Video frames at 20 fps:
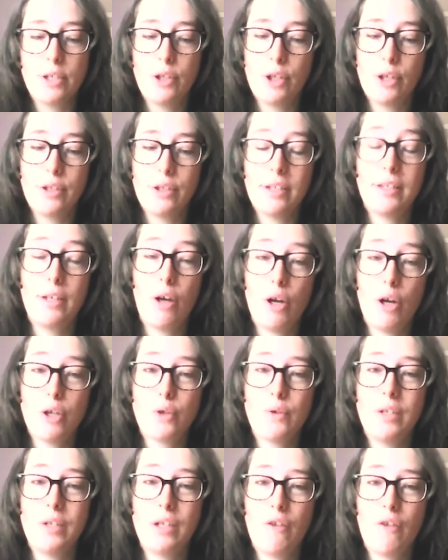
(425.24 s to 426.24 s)
to learn that the
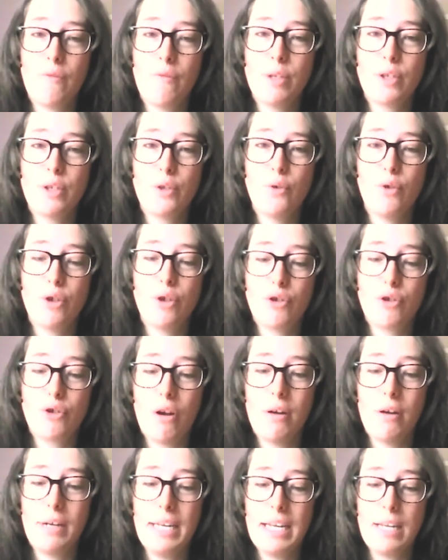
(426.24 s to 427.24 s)
Austrian government saw a
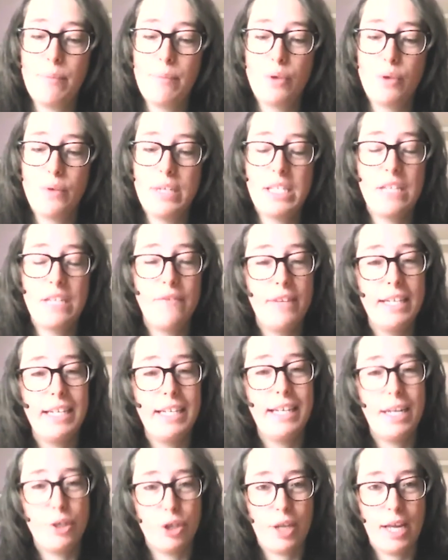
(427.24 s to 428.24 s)
strong link between
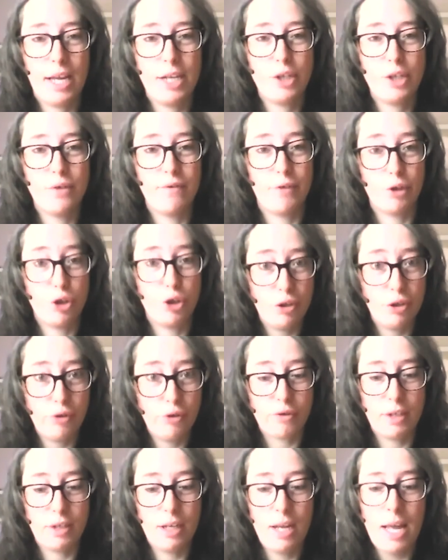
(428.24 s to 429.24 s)
civilian education for
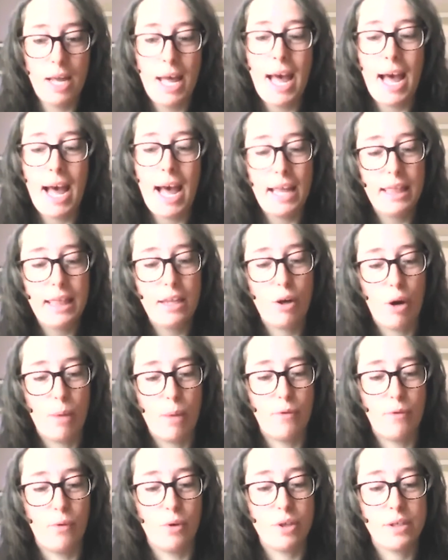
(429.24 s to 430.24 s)
children and the
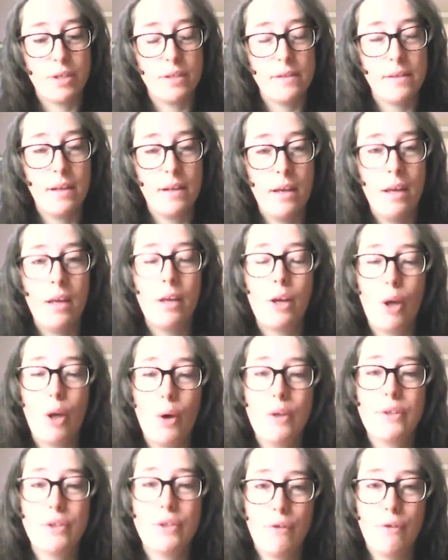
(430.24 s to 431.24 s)
armed forces,
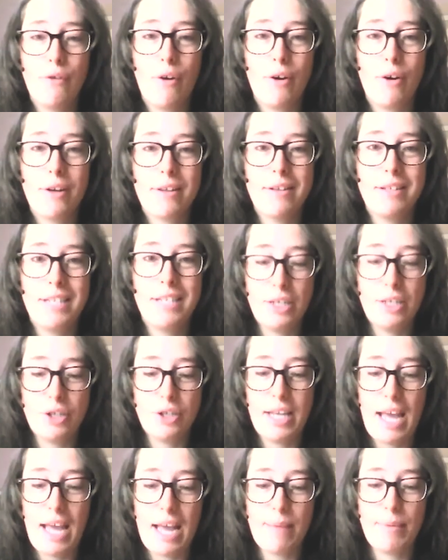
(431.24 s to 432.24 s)
going so far as to teach
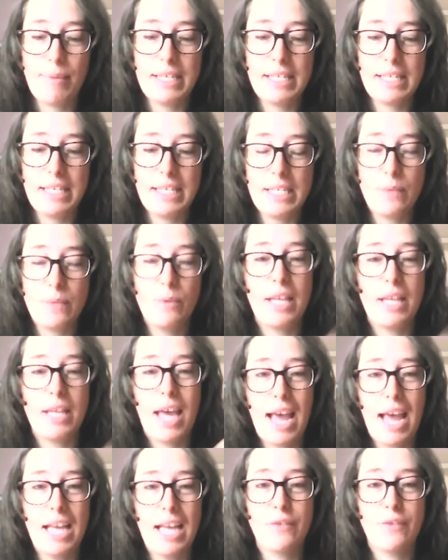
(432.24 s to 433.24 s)
the ABCs with
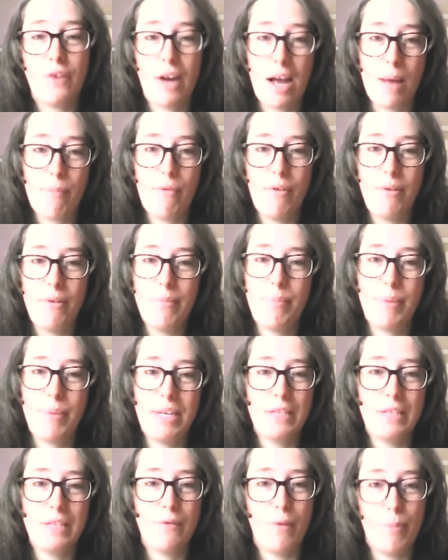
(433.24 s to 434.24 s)
A is for Apfel,
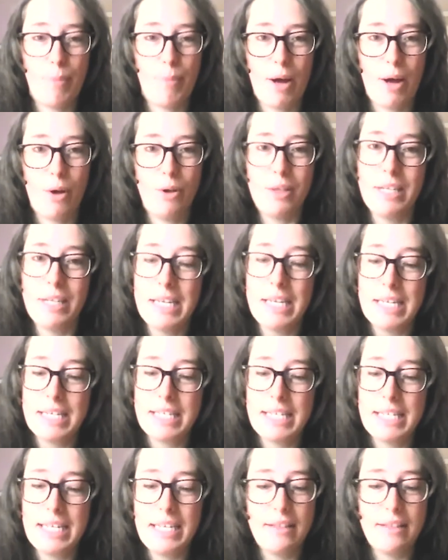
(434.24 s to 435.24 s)
B is for bowl,
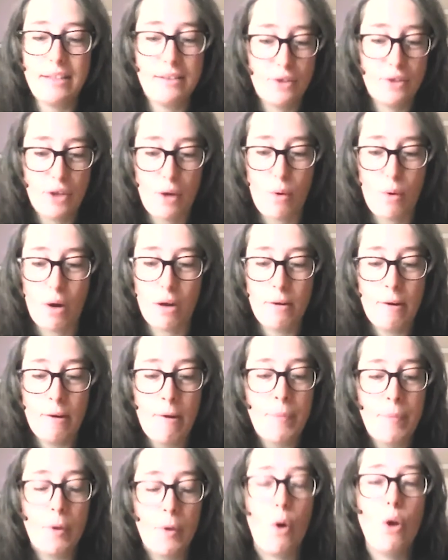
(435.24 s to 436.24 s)
C, so on,
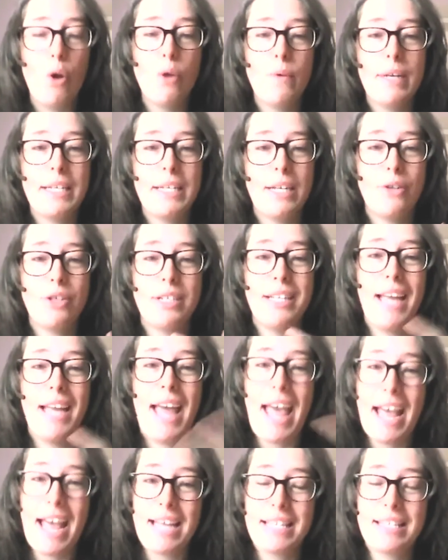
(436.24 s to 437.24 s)
all the way down to
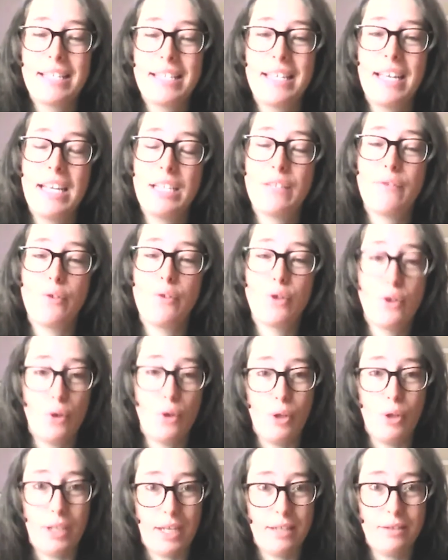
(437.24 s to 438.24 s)
S is for
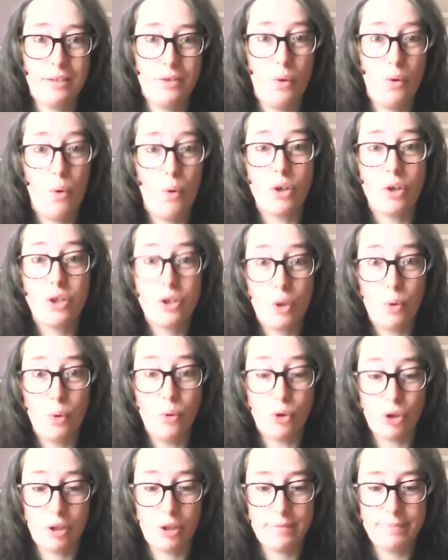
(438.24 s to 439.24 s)
Soldat, or
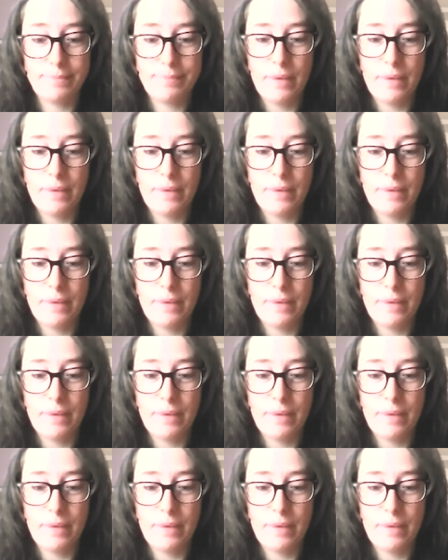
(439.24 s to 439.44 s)
soldier.